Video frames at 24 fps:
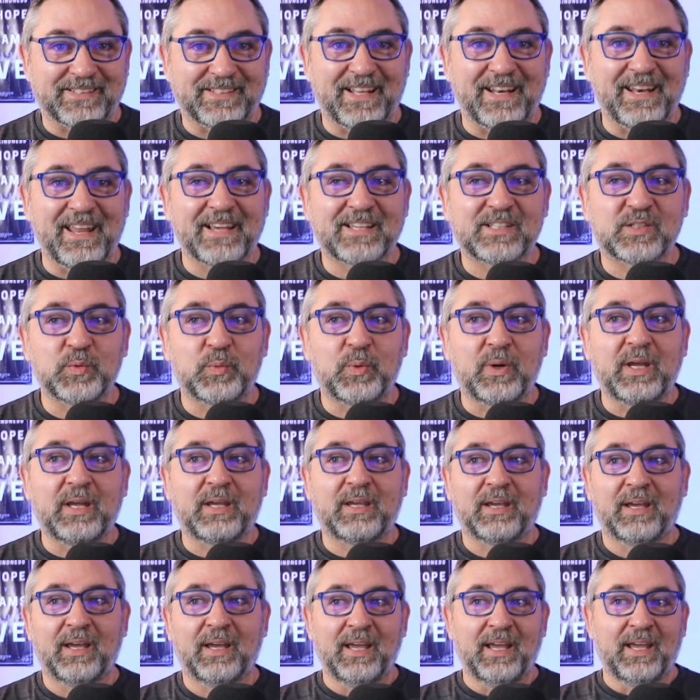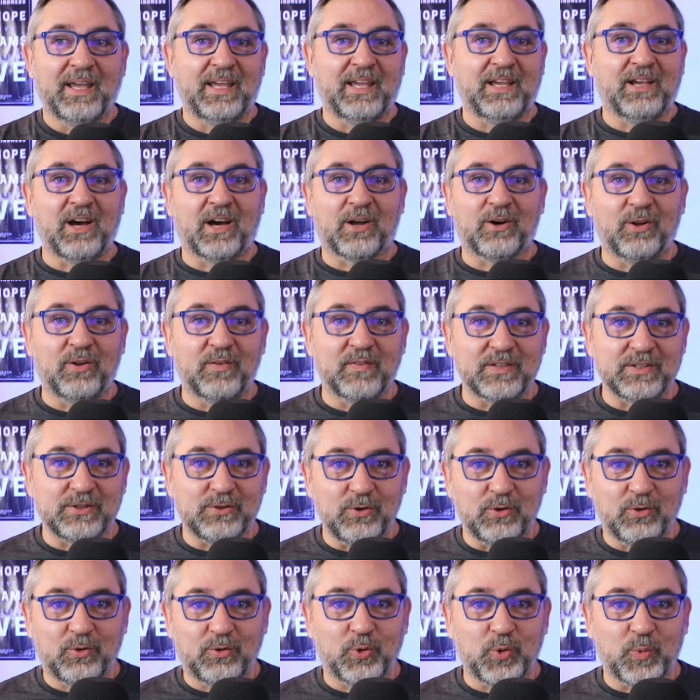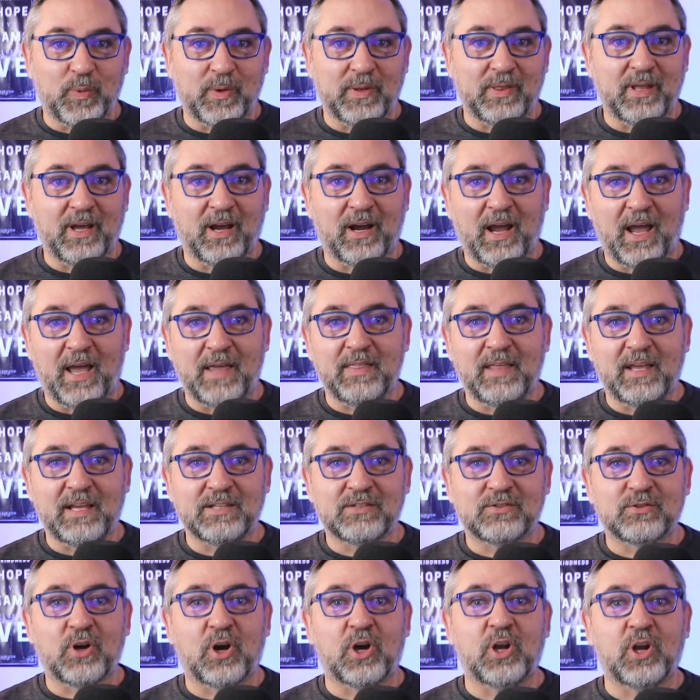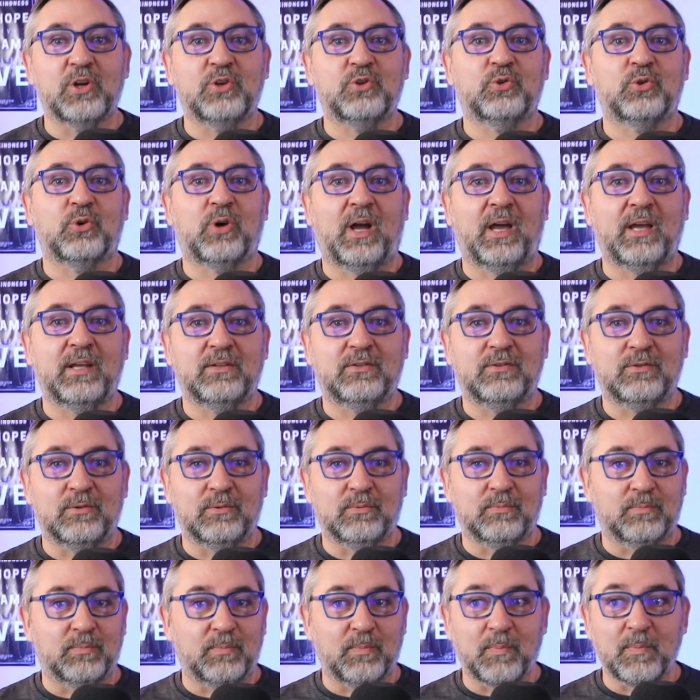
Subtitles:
The next week, he got all of his youth group in there, and they started trying to